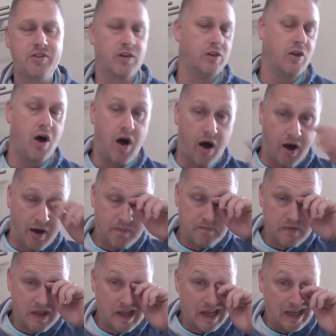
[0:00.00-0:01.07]
The
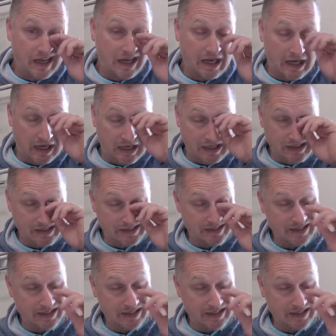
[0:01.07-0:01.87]
law uh,